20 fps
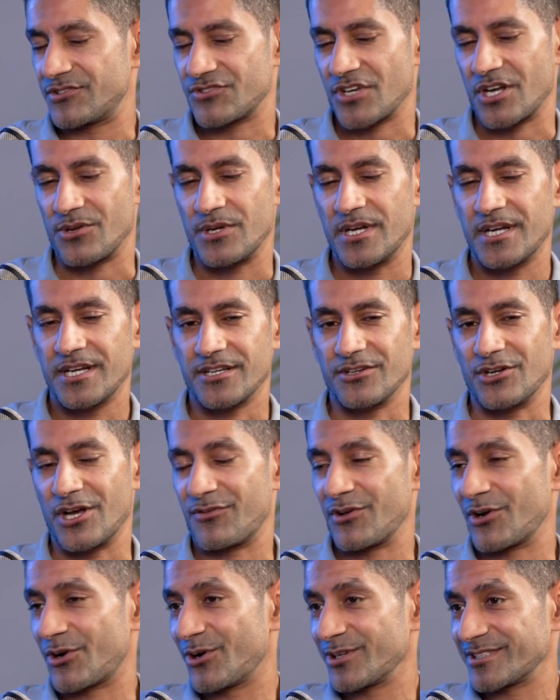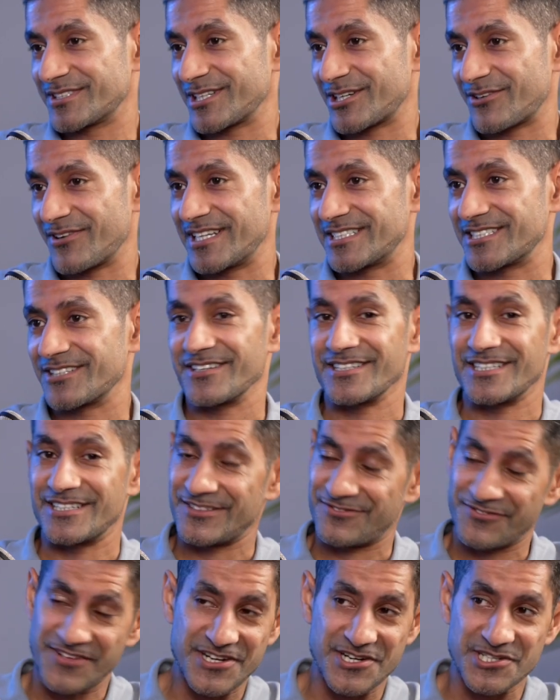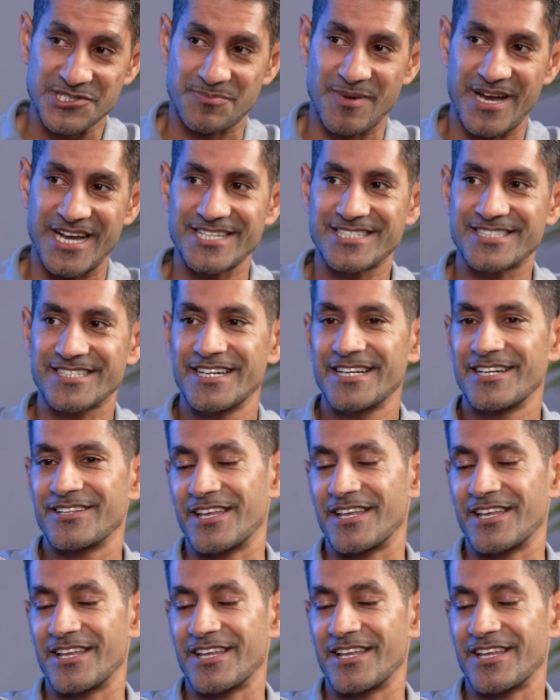So if you're a content creator in the fitness space,